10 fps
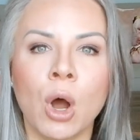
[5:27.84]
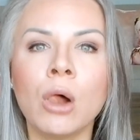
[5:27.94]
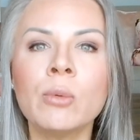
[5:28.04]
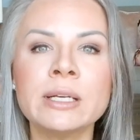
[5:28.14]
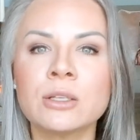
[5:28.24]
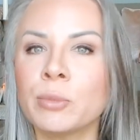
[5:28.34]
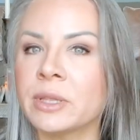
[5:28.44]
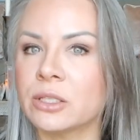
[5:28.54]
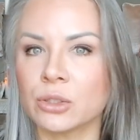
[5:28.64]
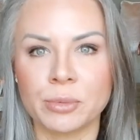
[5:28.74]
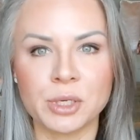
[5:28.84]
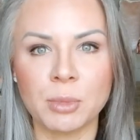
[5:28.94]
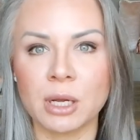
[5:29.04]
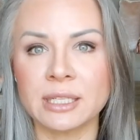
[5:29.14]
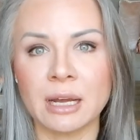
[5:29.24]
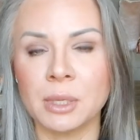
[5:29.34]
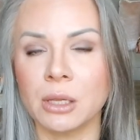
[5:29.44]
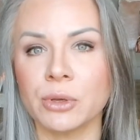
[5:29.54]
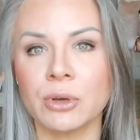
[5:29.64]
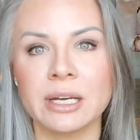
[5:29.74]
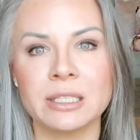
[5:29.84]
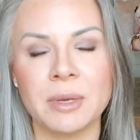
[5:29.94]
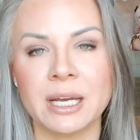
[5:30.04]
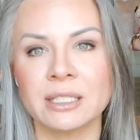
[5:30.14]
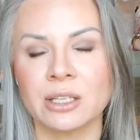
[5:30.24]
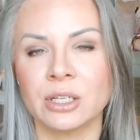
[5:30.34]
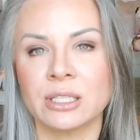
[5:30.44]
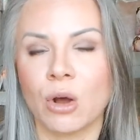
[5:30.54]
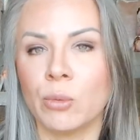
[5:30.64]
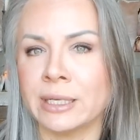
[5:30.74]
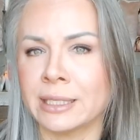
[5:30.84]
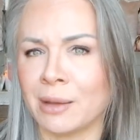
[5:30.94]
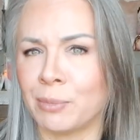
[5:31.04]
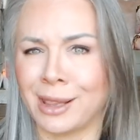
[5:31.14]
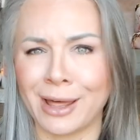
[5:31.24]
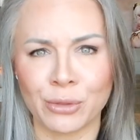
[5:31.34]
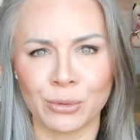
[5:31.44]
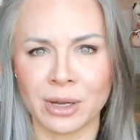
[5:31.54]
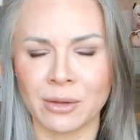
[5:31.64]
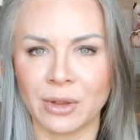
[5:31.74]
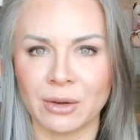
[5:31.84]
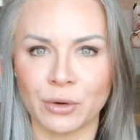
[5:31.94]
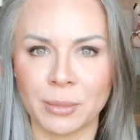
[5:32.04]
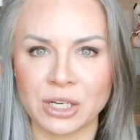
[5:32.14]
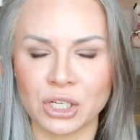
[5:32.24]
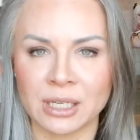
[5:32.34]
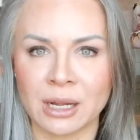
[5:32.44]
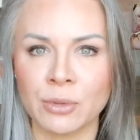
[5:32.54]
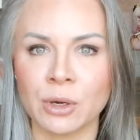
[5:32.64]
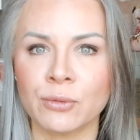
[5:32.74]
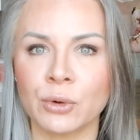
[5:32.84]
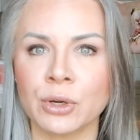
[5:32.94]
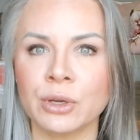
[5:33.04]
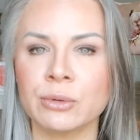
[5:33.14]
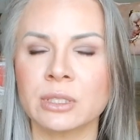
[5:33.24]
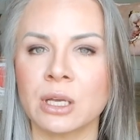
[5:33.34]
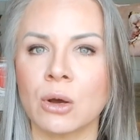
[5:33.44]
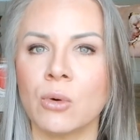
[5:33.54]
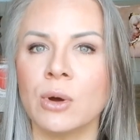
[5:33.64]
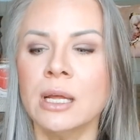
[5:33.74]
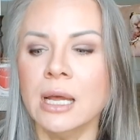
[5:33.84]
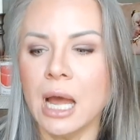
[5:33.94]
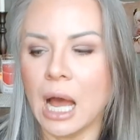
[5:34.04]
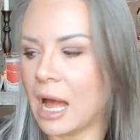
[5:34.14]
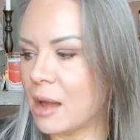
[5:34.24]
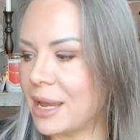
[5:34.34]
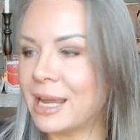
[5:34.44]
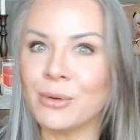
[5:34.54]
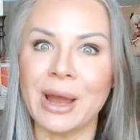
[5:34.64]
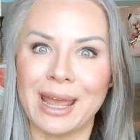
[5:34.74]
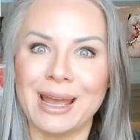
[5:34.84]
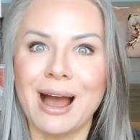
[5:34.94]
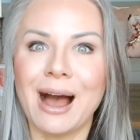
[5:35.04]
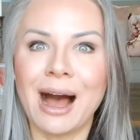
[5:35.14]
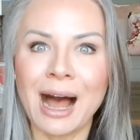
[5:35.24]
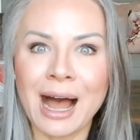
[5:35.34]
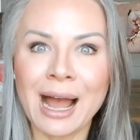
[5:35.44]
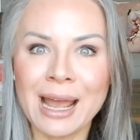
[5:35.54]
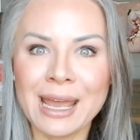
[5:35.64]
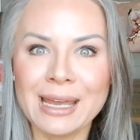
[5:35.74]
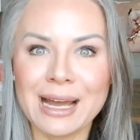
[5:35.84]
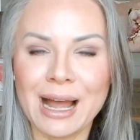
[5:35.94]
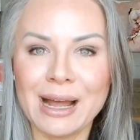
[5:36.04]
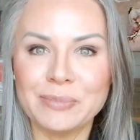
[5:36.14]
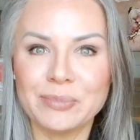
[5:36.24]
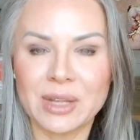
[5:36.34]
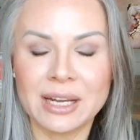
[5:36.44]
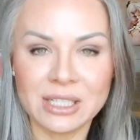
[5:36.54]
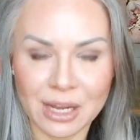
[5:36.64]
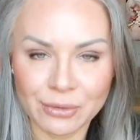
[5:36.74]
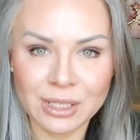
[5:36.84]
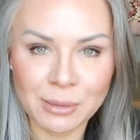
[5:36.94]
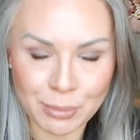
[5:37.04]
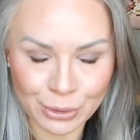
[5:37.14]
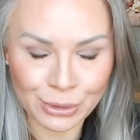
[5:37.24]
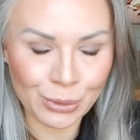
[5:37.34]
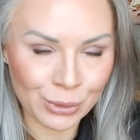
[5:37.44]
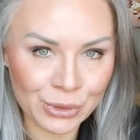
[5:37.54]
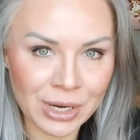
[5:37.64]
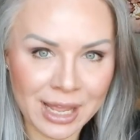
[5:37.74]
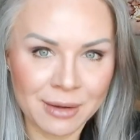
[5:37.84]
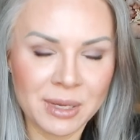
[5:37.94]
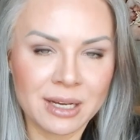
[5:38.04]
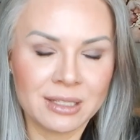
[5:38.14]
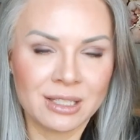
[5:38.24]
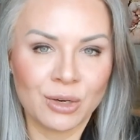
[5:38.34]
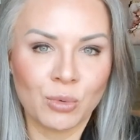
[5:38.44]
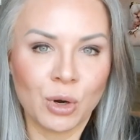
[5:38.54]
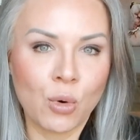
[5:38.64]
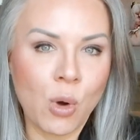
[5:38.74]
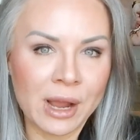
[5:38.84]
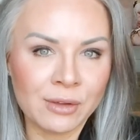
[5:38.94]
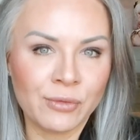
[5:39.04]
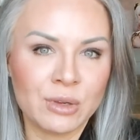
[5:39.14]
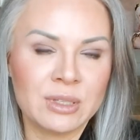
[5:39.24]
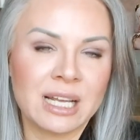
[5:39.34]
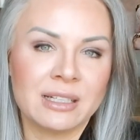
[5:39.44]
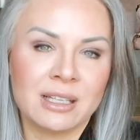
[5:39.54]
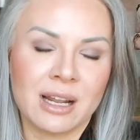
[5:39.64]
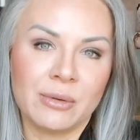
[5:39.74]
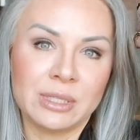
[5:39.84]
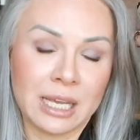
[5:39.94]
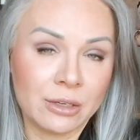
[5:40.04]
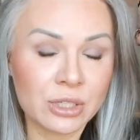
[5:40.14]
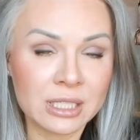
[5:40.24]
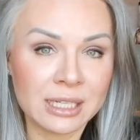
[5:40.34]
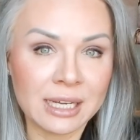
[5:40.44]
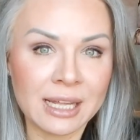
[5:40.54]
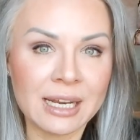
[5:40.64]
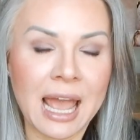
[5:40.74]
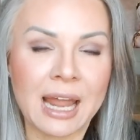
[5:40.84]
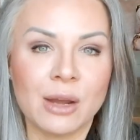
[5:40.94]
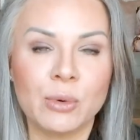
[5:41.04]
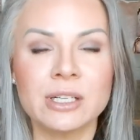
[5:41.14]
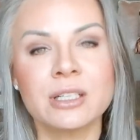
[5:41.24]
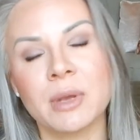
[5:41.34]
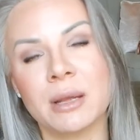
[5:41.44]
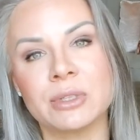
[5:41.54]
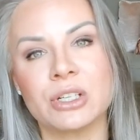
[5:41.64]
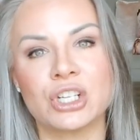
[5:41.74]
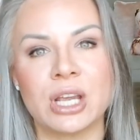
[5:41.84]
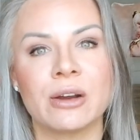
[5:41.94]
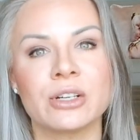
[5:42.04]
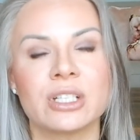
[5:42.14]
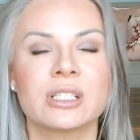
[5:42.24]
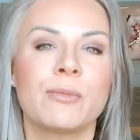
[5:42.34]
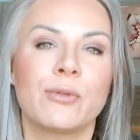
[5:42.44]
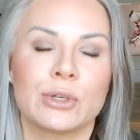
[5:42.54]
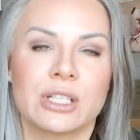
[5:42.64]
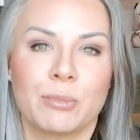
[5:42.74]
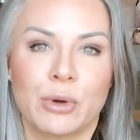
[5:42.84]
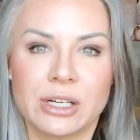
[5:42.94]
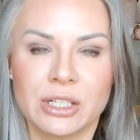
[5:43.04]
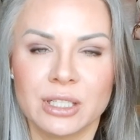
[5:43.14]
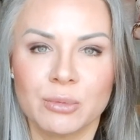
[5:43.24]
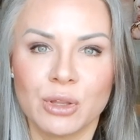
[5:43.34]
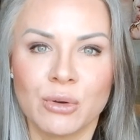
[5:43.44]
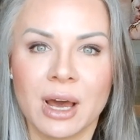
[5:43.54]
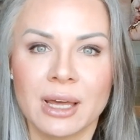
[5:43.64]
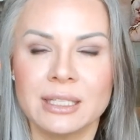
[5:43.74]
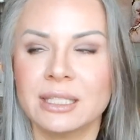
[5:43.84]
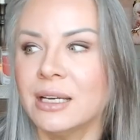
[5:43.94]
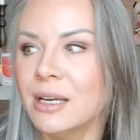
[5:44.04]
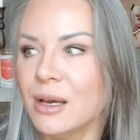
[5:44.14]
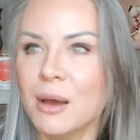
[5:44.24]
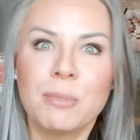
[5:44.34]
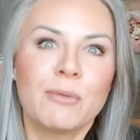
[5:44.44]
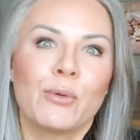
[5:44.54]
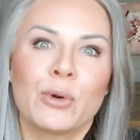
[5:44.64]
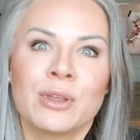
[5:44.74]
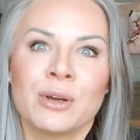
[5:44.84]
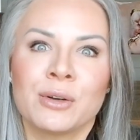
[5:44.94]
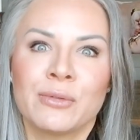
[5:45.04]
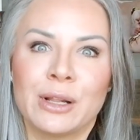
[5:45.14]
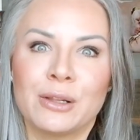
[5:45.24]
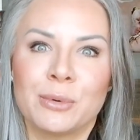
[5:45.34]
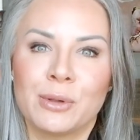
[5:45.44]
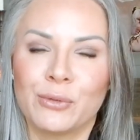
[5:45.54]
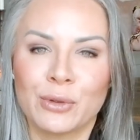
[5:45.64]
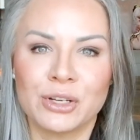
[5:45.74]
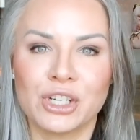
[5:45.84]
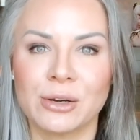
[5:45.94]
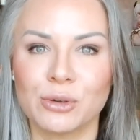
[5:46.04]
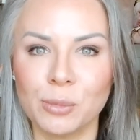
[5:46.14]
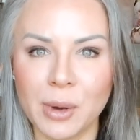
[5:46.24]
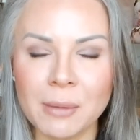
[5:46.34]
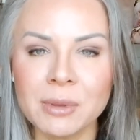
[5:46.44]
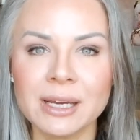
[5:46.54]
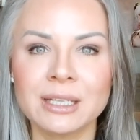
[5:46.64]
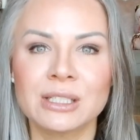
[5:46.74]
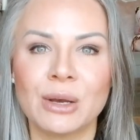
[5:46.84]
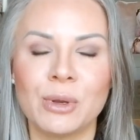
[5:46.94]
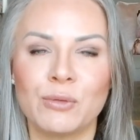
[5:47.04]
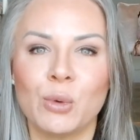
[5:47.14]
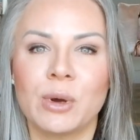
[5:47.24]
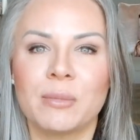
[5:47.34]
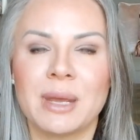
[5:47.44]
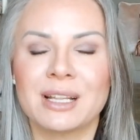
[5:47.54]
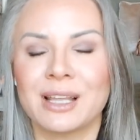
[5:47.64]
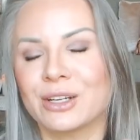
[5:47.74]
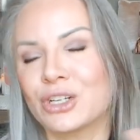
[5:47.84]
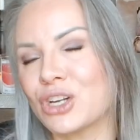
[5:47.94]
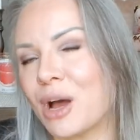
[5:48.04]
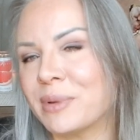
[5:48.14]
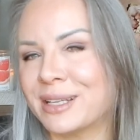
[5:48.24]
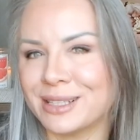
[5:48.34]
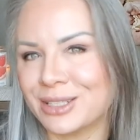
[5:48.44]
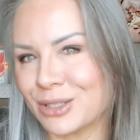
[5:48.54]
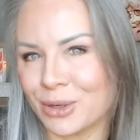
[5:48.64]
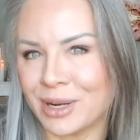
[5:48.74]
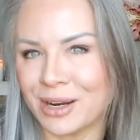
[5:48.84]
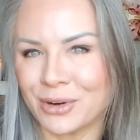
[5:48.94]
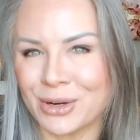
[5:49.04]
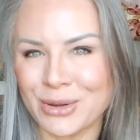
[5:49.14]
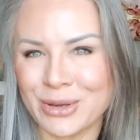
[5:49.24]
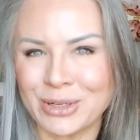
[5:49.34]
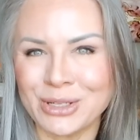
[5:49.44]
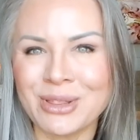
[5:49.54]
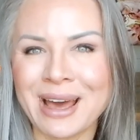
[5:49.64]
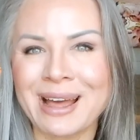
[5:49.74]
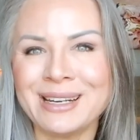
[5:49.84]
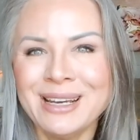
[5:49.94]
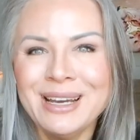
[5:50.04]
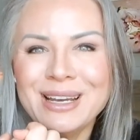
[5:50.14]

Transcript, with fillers: always open the description box down below, you guys, because there is always a plethora of information down there for you. So um, anyway, I um, I definitely put an order in because there were quite a few scents that I was interested in and I wanted to be able to share just some first impressions with you guys before they're available for the general public. So if you want to make like a shopping list or whatever, you could do that.